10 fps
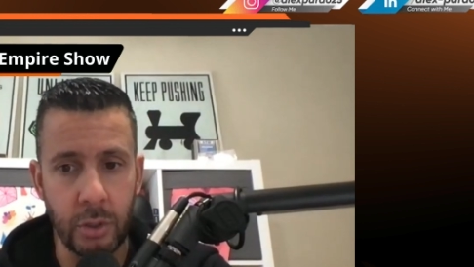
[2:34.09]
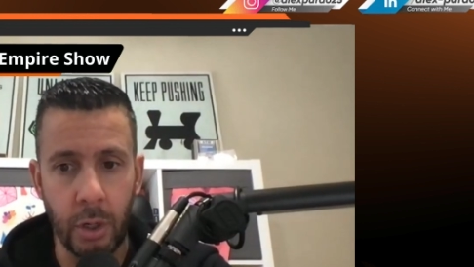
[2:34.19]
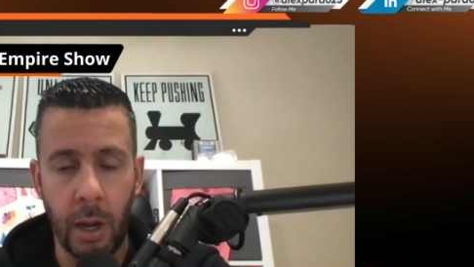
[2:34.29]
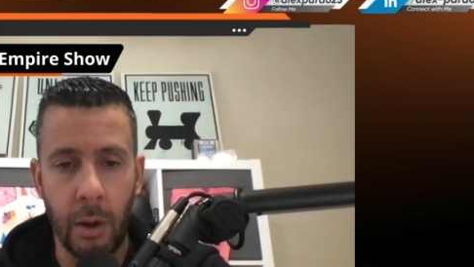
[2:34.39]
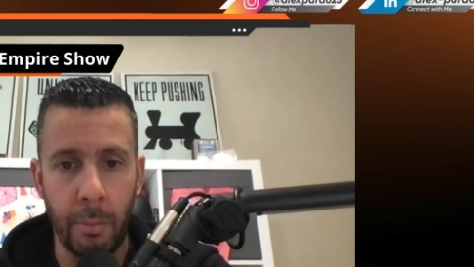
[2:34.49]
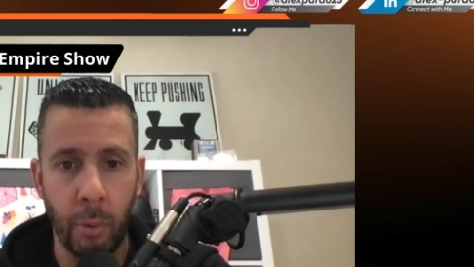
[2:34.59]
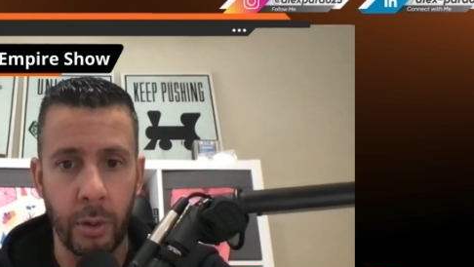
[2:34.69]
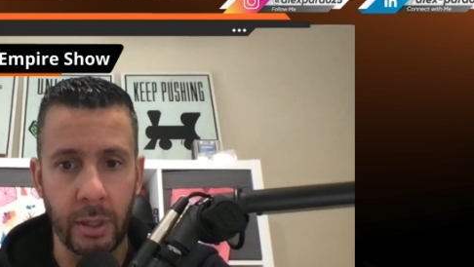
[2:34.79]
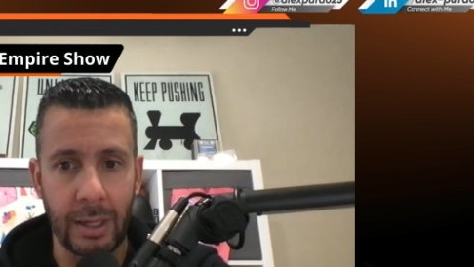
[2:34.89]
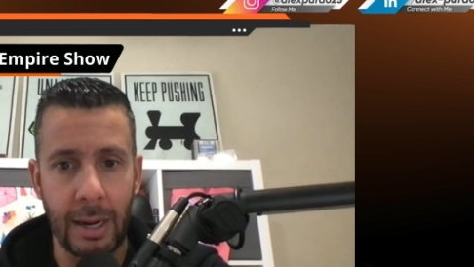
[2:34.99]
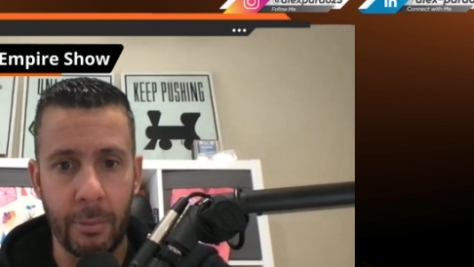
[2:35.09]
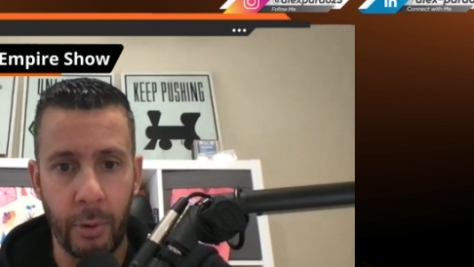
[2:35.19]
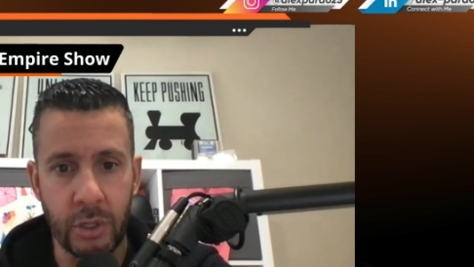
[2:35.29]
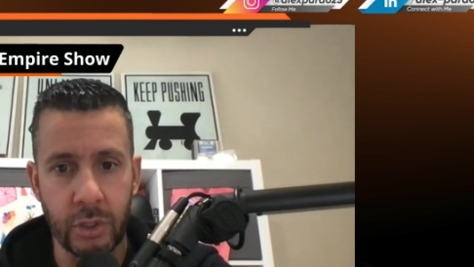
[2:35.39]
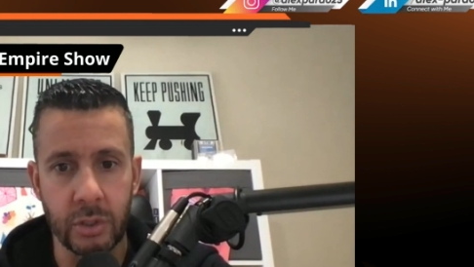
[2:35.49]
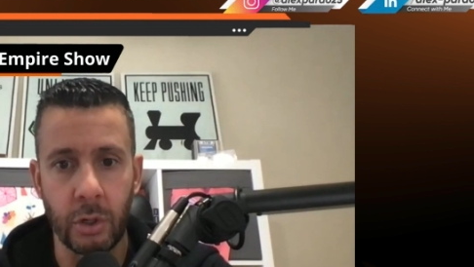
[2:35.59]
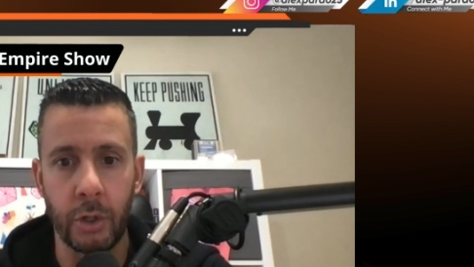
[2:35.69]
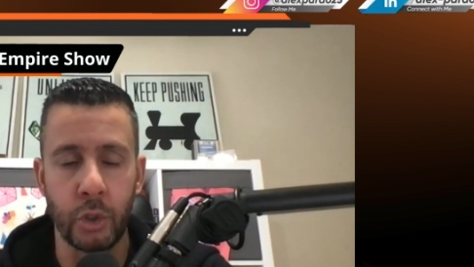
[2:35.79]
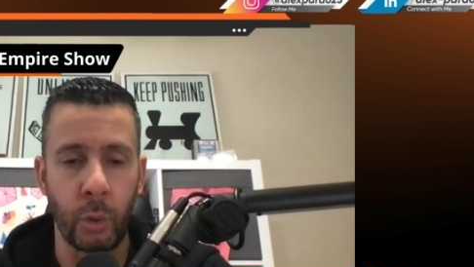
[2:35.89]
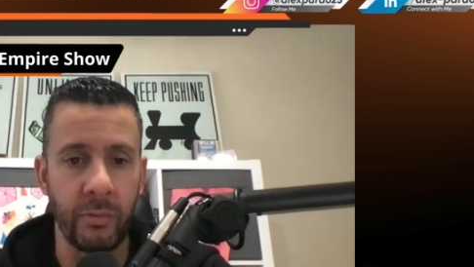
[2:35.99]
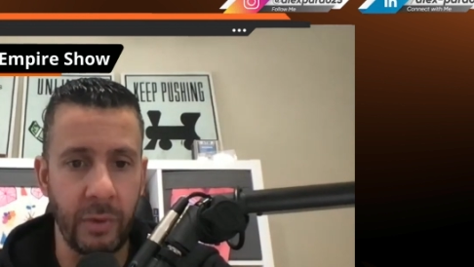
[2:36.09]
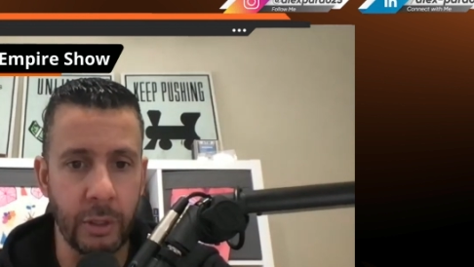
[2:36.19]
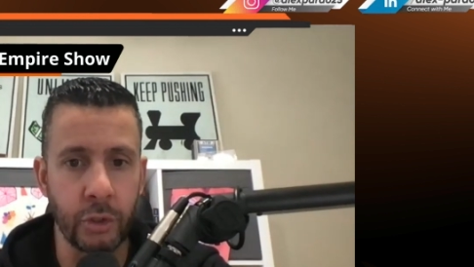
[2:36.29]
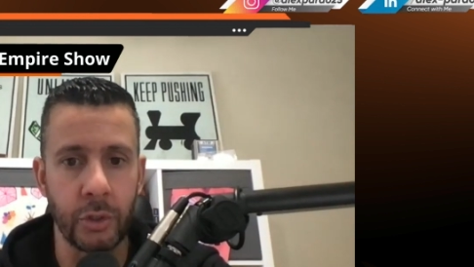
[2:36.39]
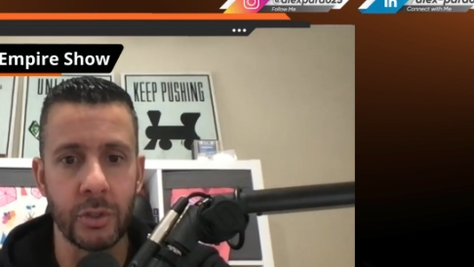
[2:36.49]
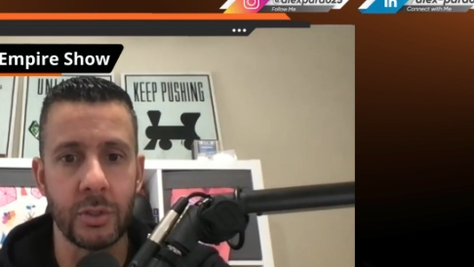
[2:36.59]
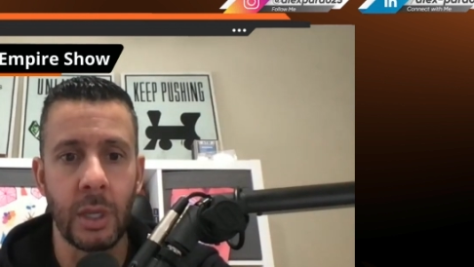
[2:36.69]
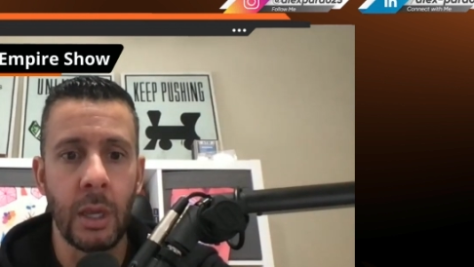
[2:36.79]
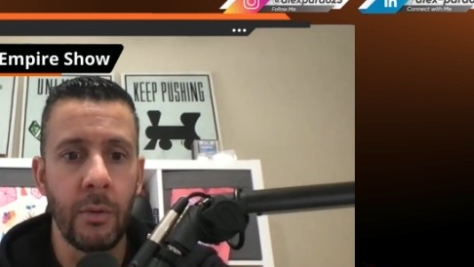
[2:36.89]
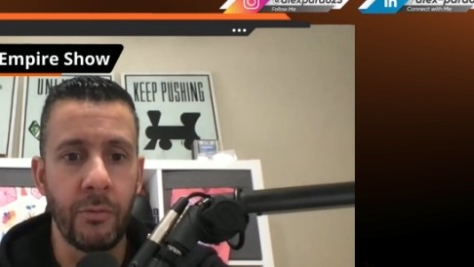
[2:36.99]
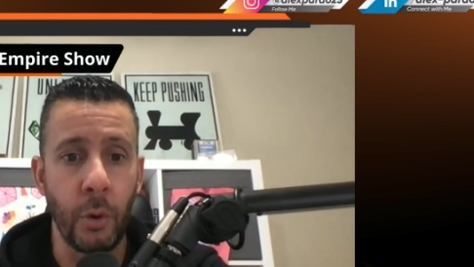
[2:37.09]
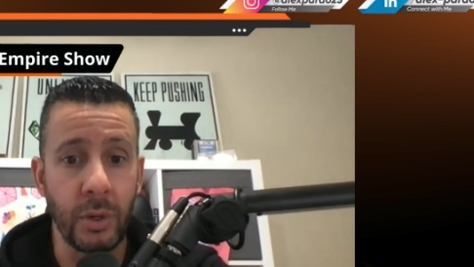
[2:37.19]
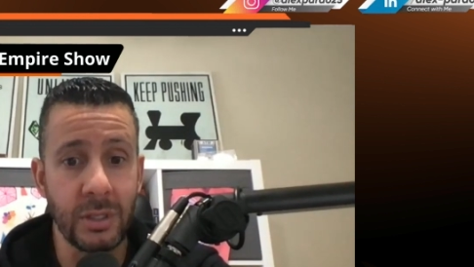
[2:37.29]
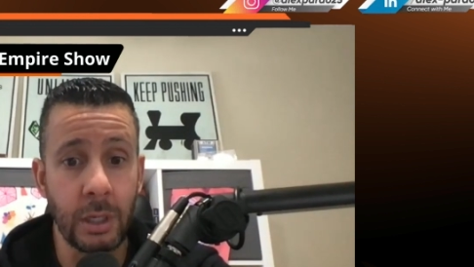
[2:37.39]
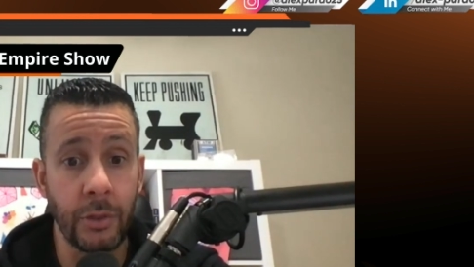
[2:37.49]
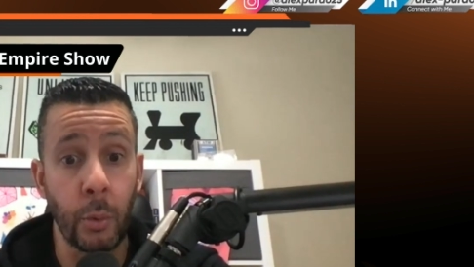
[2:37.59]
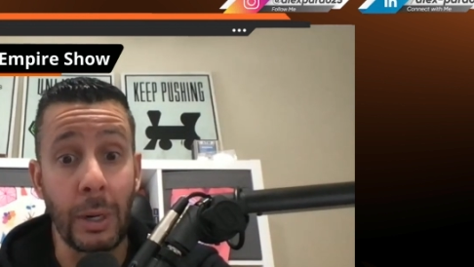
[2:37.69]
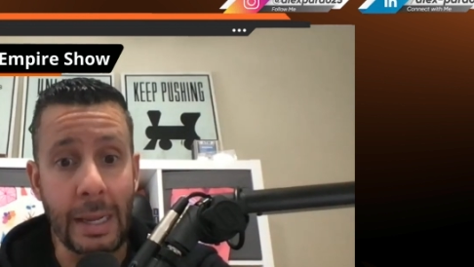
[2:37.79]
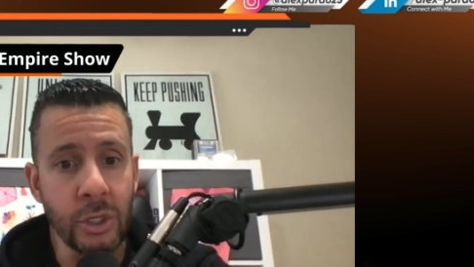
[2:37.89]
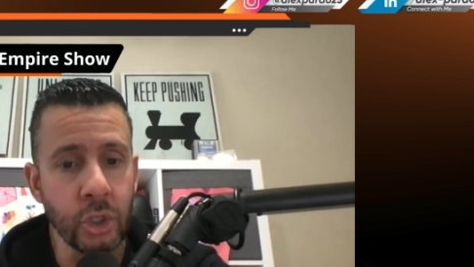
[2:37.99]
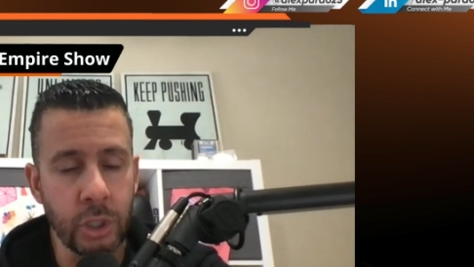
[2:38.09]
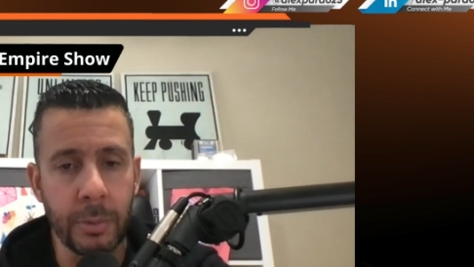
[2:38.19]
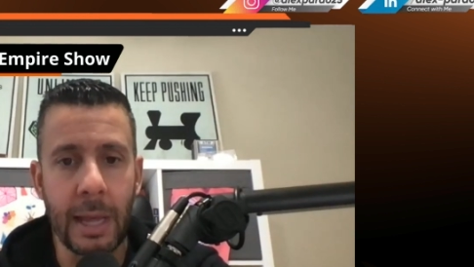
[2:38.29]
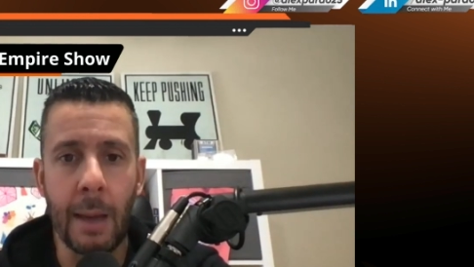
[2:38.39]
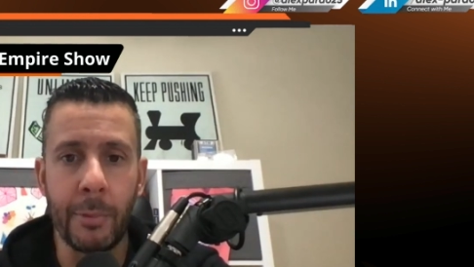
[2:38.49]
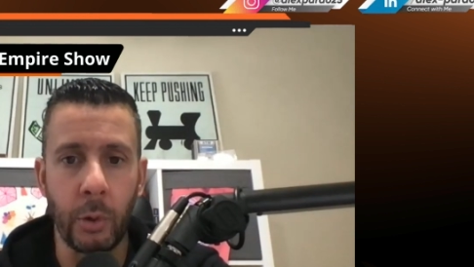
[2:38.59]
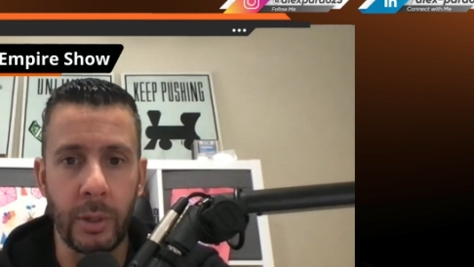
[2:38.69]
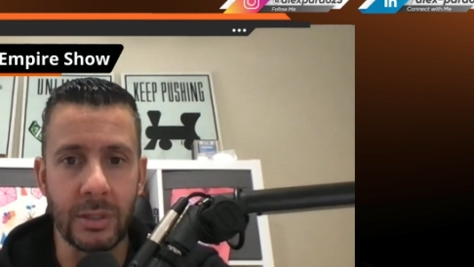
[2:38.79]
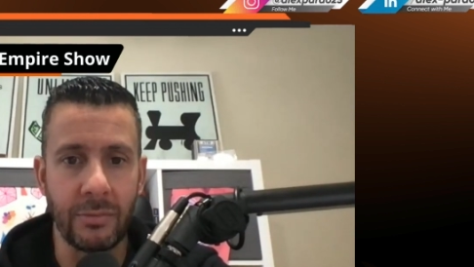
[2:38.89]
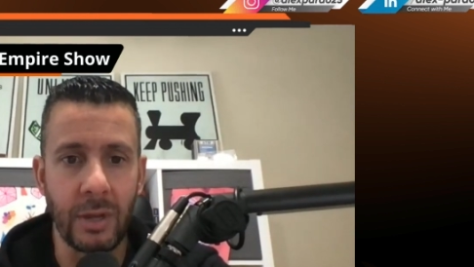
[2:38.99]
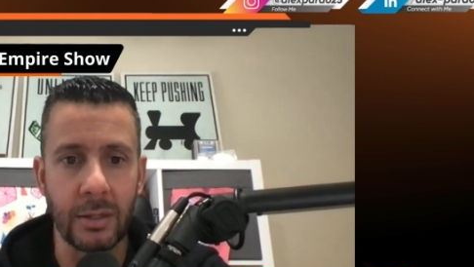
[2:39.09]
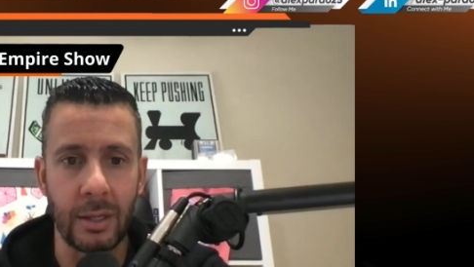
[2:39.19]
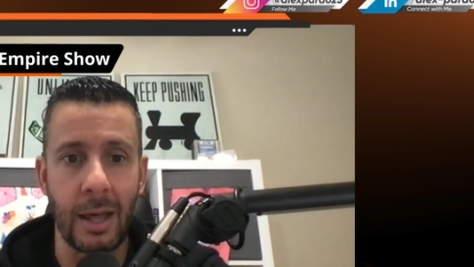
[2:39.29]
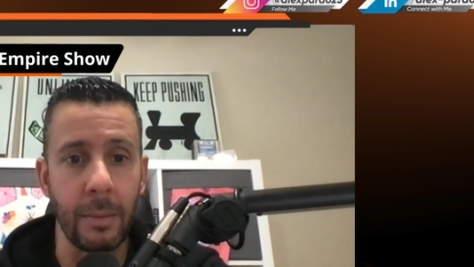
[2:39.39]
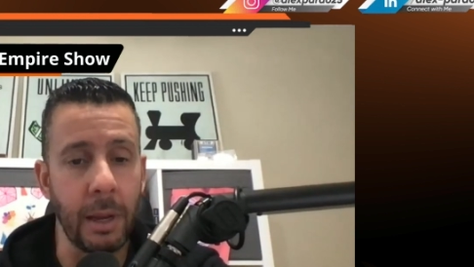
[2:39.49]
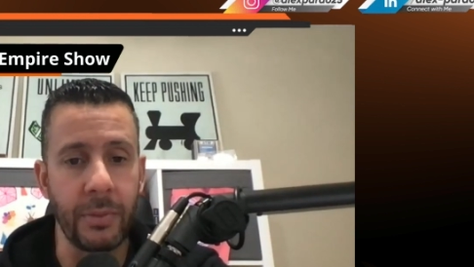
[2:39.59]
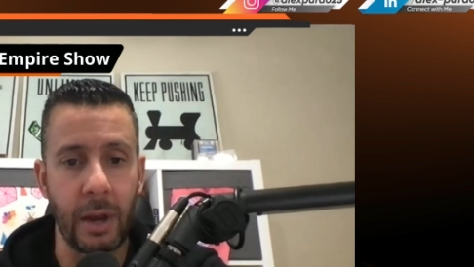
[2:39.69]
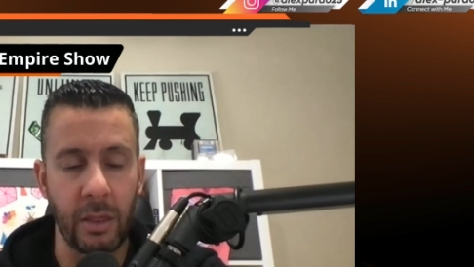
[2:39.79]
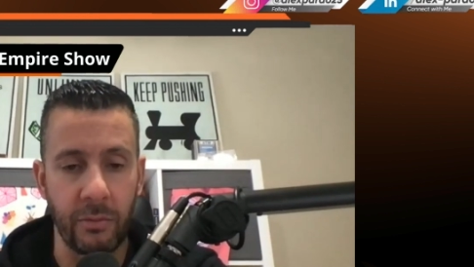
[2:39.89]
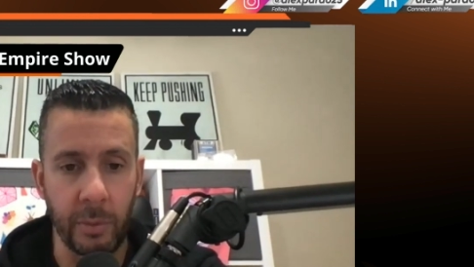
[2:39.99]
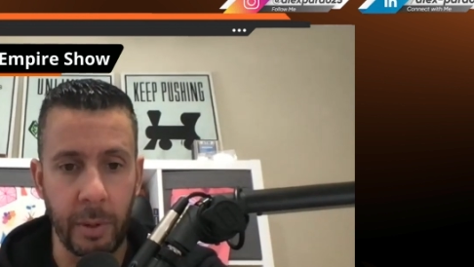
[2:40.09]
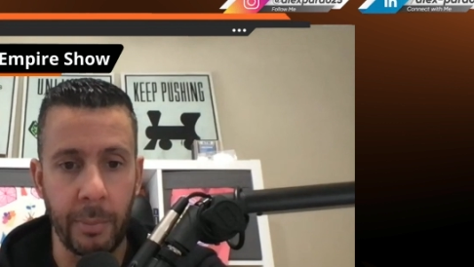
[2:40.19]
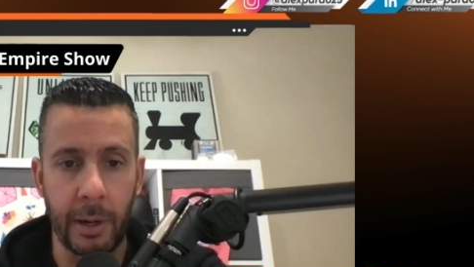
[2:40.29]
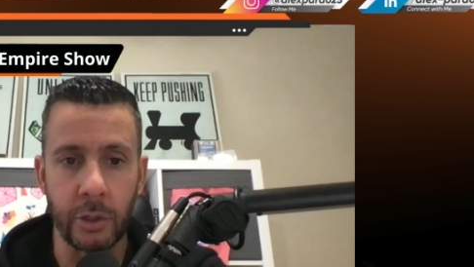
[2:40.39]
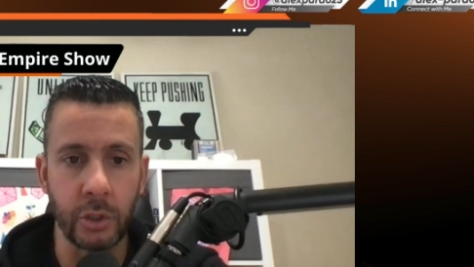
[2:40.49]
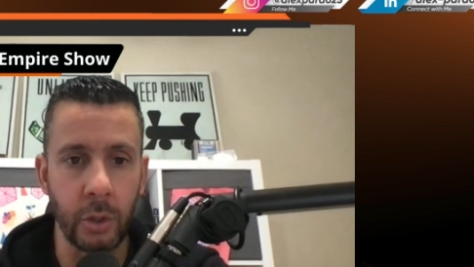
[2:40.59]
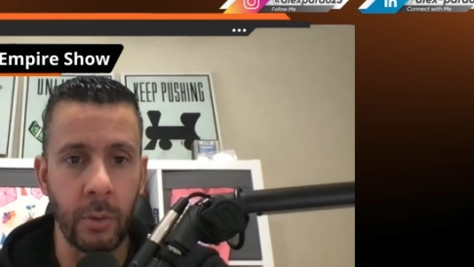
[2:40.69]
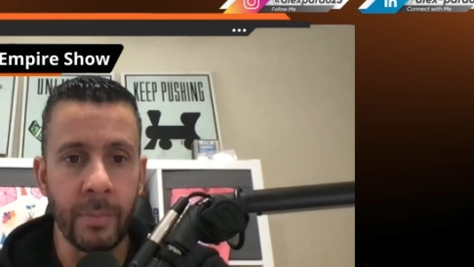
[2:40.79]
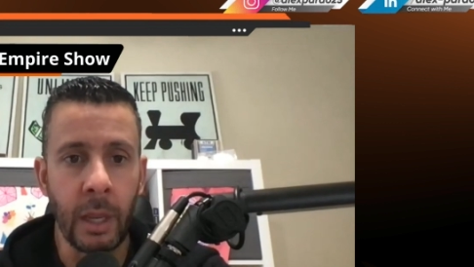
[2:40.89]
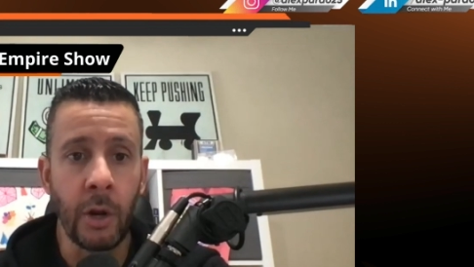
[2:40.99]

You know how important collaborations are, joint ventures, focusing on the relationship capital is. I've talked a lot about that on the Flip Empire show.